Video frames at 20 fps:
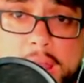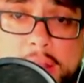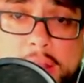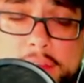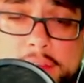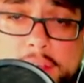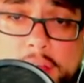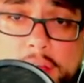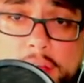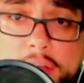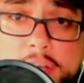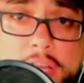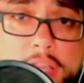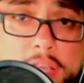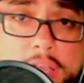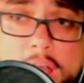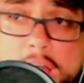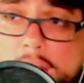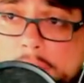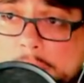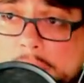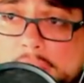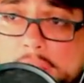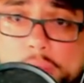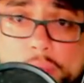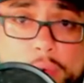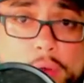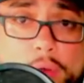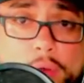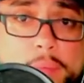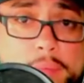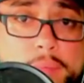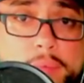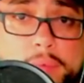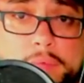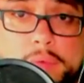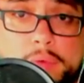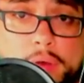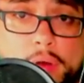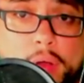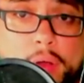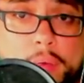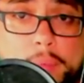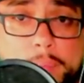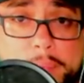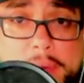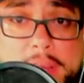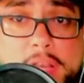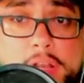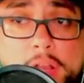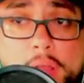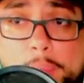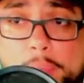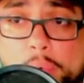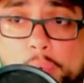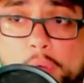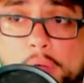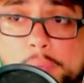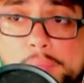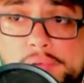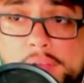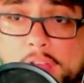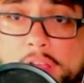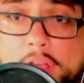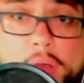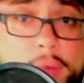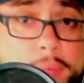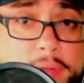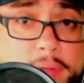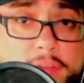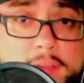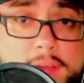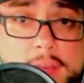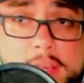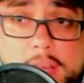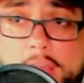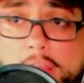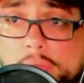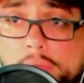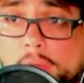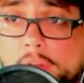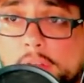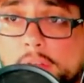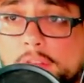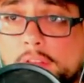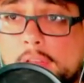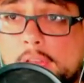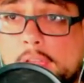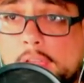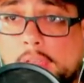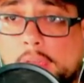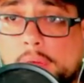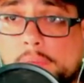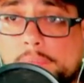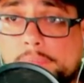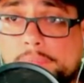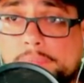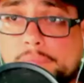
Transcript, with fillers: that the economy will, you know, be #1 priority. That's what he's saying.